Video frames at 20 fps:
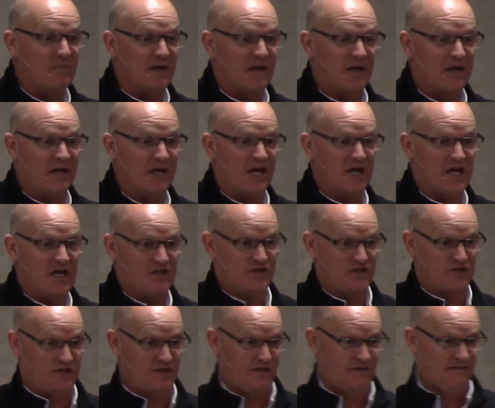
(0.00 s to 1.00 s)
been
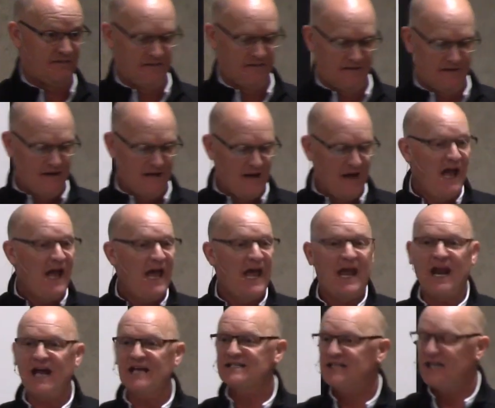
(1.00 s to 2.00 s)
engaged.
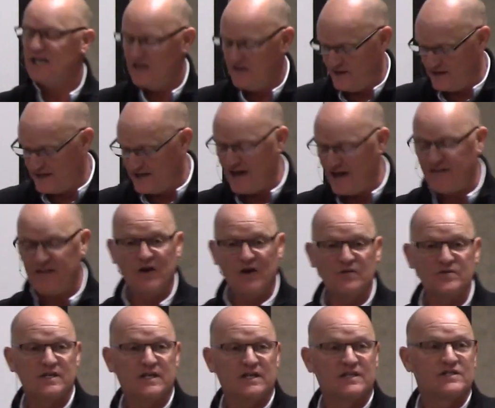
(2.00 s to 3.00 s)
And I say to the guy that
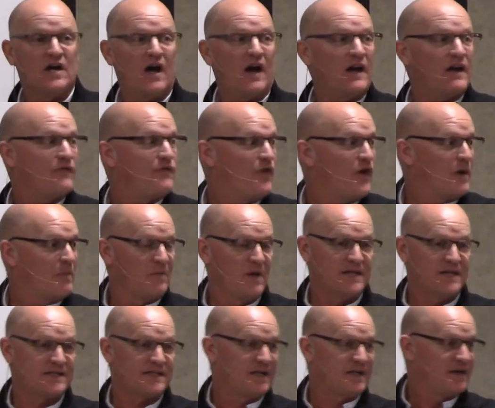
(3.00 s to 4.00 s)
owns the exotic farm,
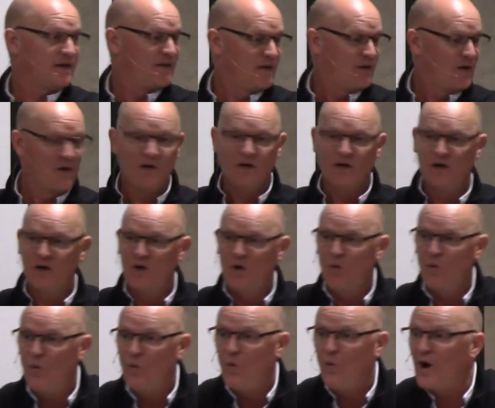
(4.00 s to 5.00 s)
listen,
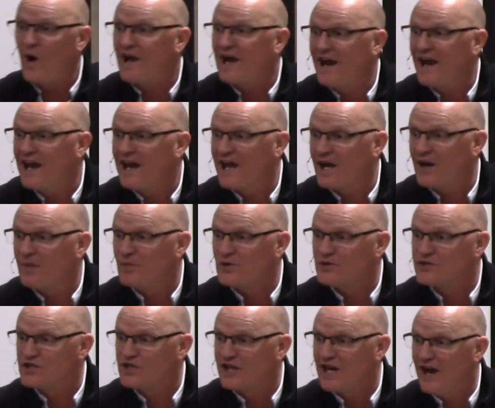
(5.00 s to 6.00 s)
what kind of
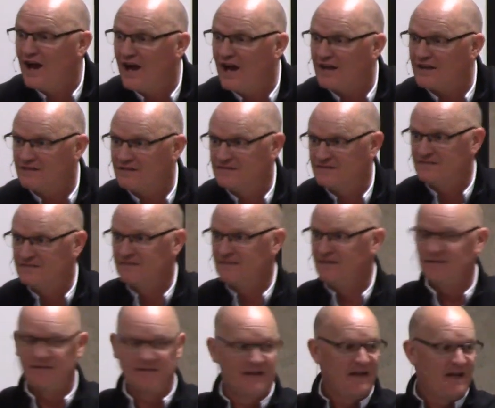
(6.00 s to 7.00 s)
animals you got?
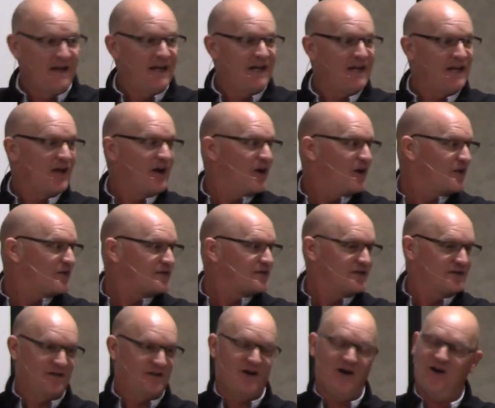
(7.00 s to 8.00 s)
He
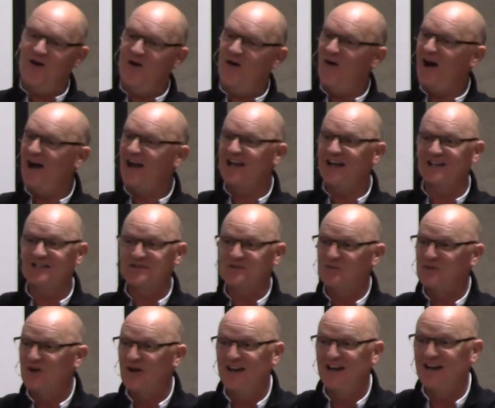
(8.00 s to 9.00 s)
goes, Oh, I got
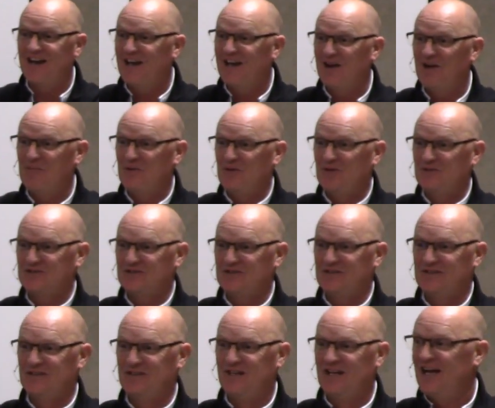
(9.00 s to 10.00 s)
some great
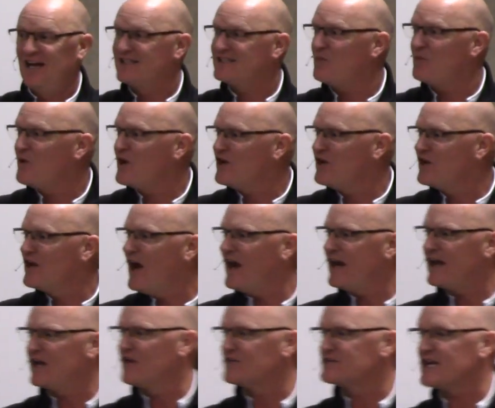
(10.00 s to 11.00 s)
animals. I said, What do you
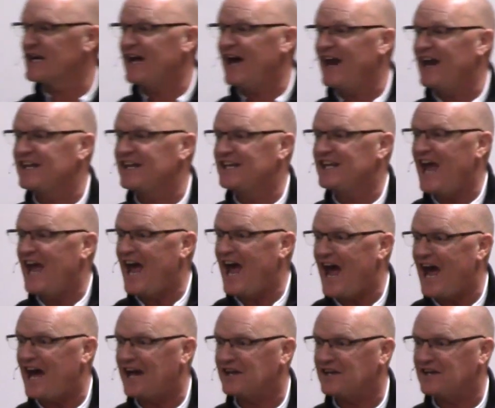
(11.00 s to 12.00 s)
got? He goes, I got a
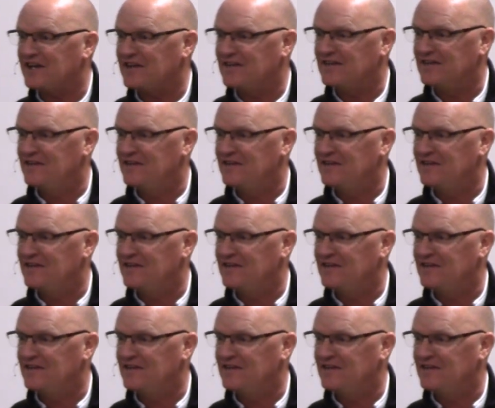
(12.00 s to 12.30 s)
yak.